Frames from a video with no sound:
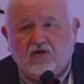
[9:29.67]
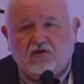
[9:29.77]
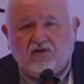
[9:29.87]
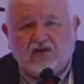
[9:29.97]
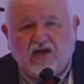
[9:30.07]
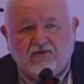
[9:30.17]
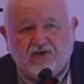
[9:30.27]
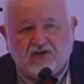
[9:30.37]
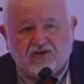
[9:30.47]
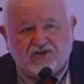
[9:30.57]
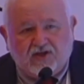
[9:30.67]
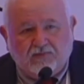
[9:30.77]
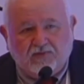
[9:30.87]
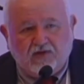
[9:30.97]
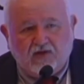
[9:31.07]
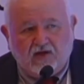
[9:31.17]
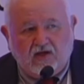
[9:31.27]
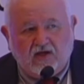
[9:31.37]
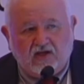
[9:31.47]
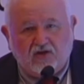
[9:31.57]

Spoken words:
the carriership in